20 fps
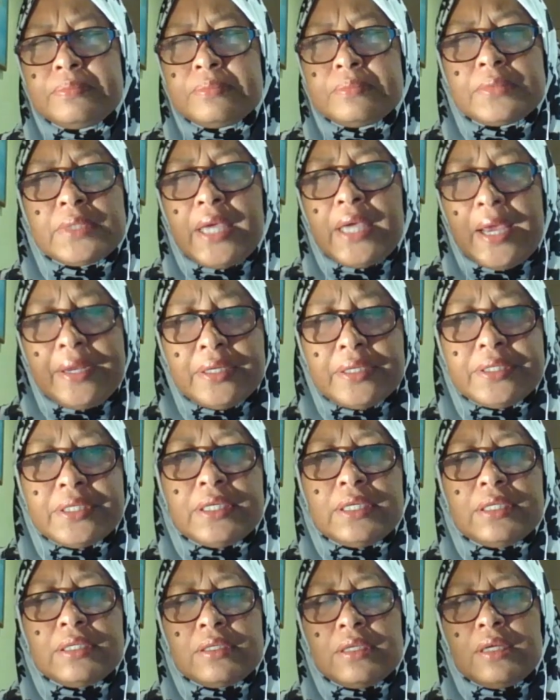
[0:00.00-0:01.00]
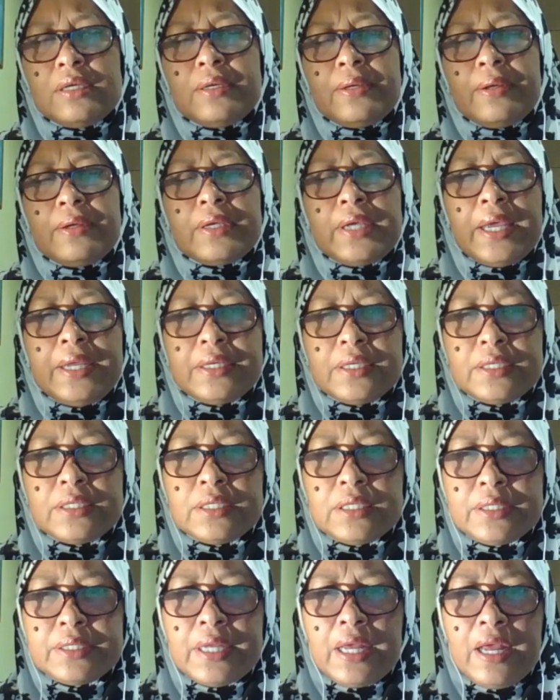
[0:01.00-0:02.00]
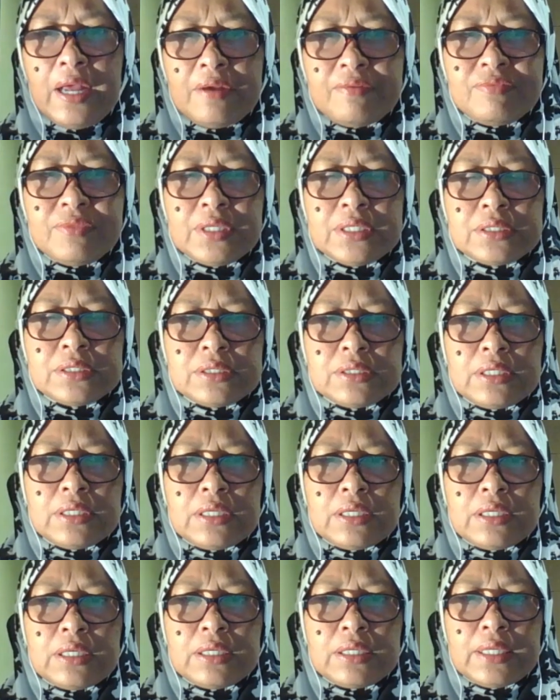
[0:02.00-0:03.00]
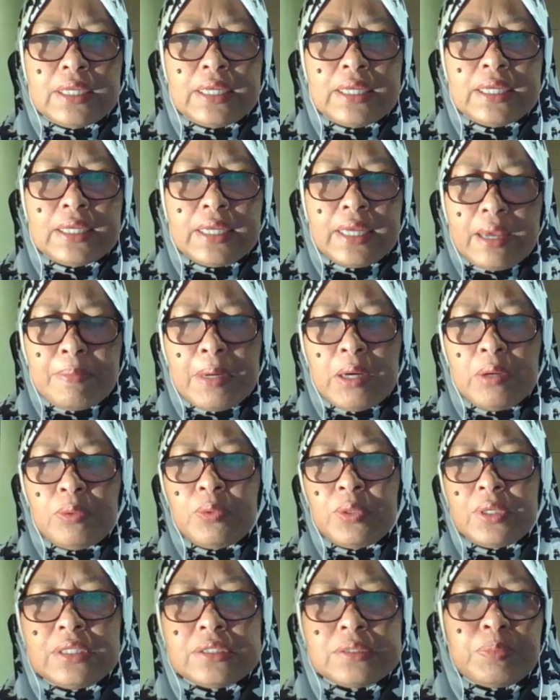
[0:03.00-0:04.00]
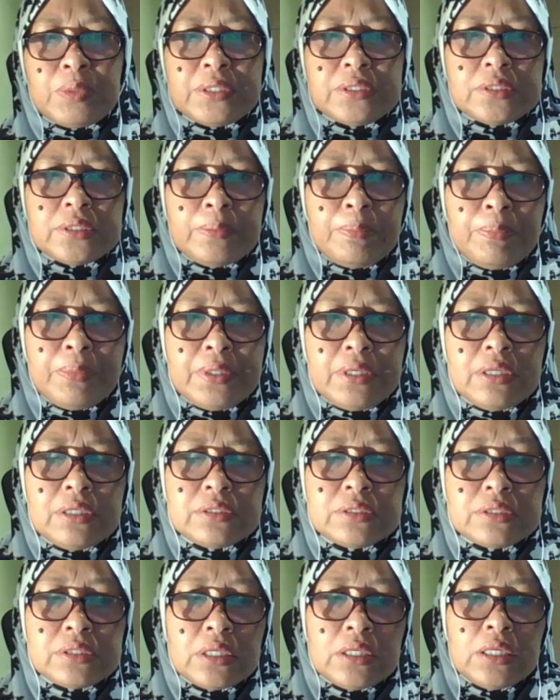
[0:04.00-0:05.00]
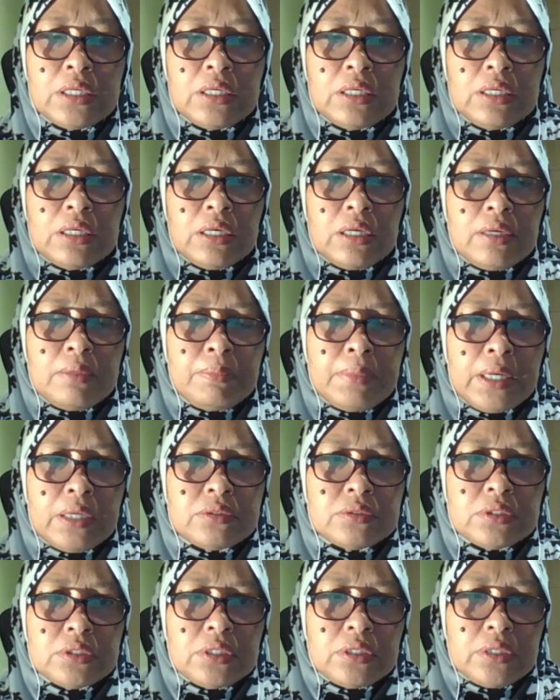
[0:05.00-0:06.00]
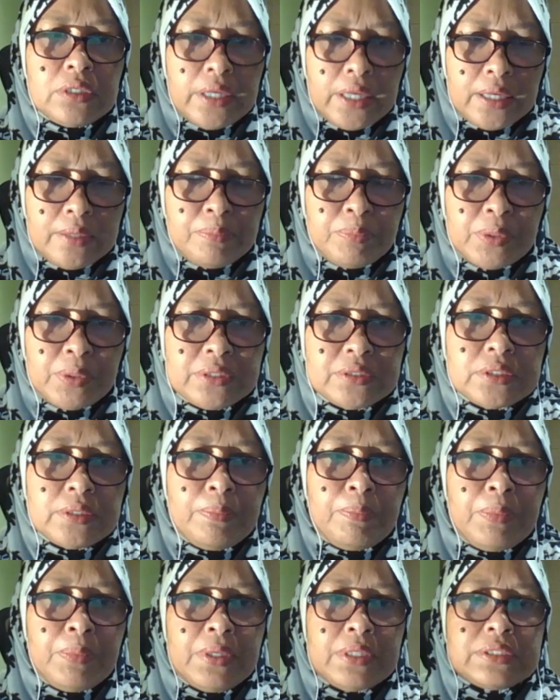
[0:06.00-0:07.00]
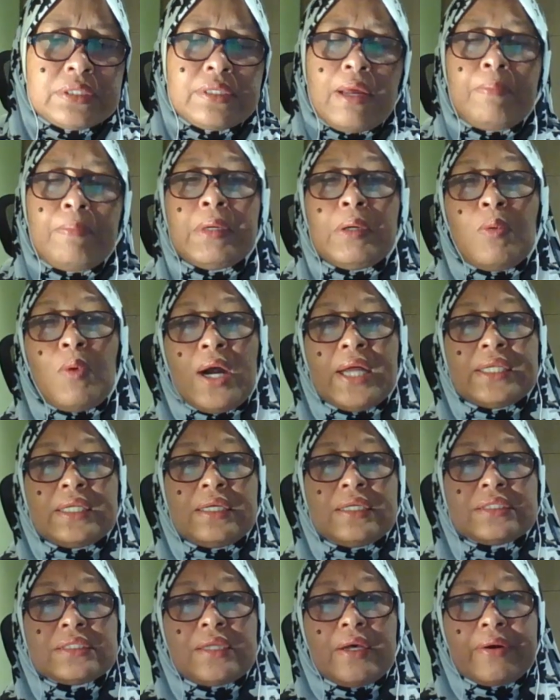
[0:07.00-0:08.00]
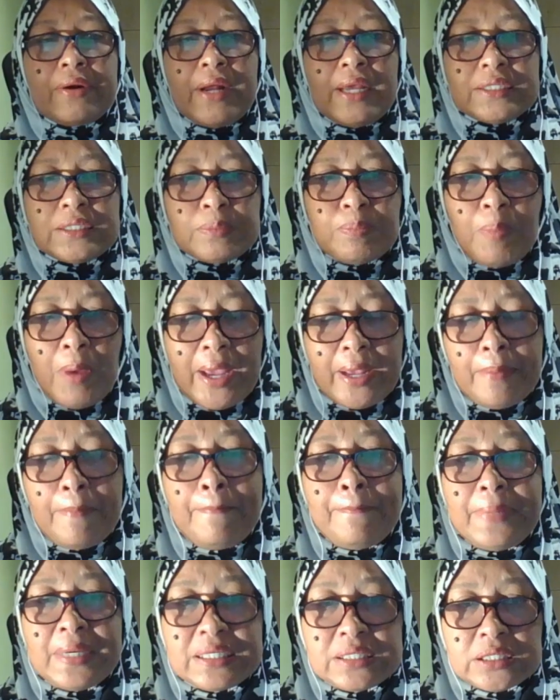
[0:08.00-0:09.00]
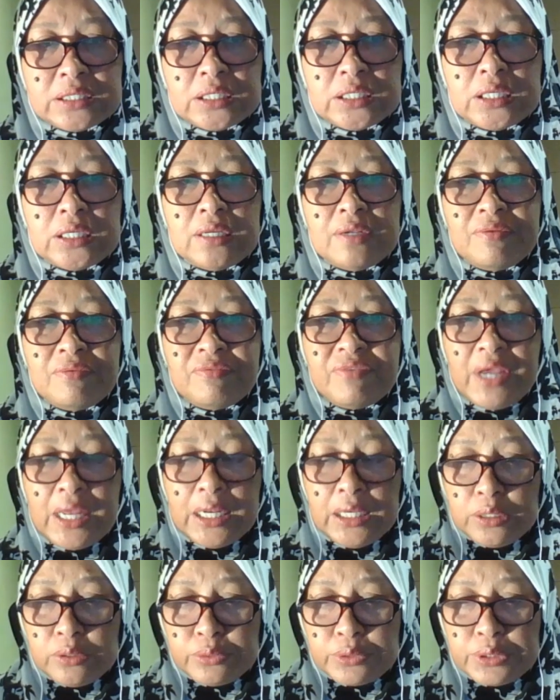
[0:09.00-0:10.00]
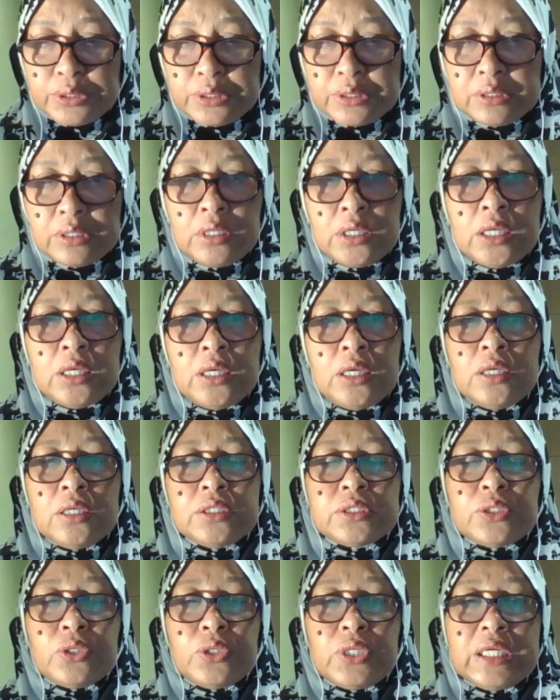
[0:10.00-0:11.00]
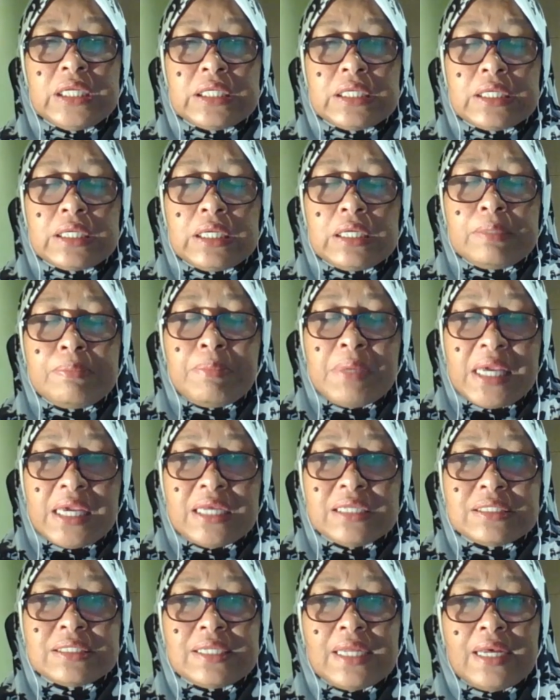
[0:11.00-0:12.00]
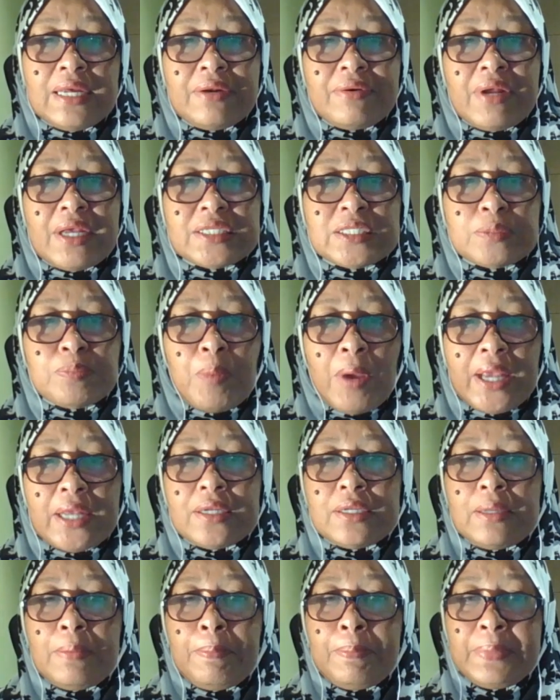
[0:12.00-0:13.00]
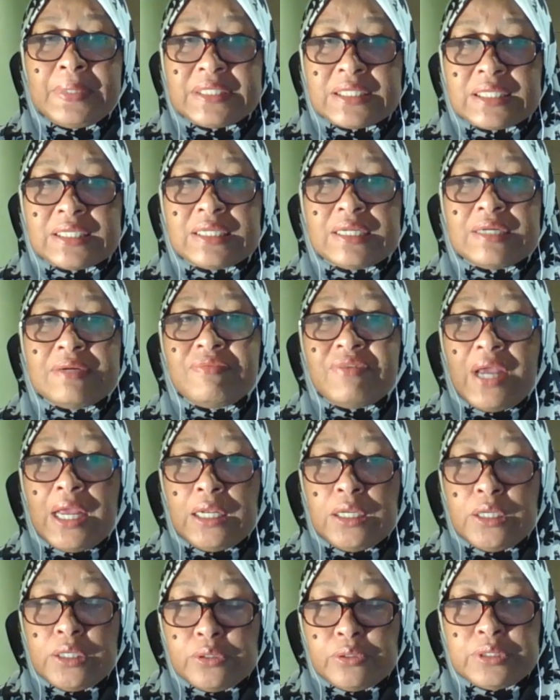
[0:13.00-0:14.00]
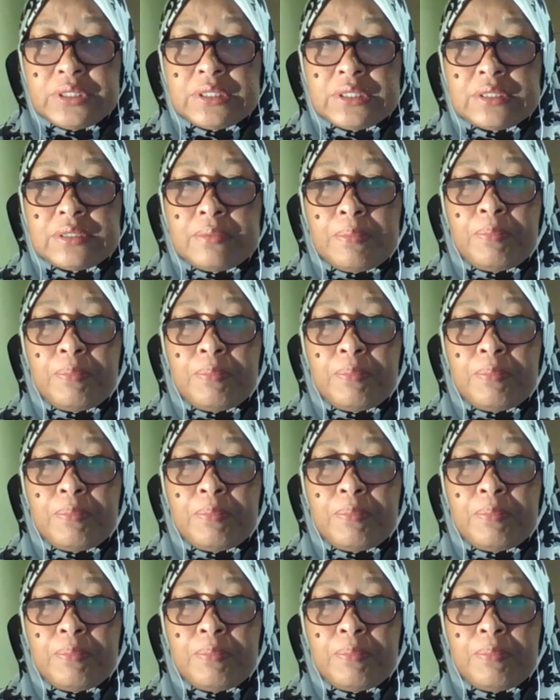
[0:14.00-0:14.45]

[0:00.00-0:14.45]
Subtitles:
Canada, they have this, they came up with principles, about 8 principles. Number one is respect personal values. So it means that respect the personal values,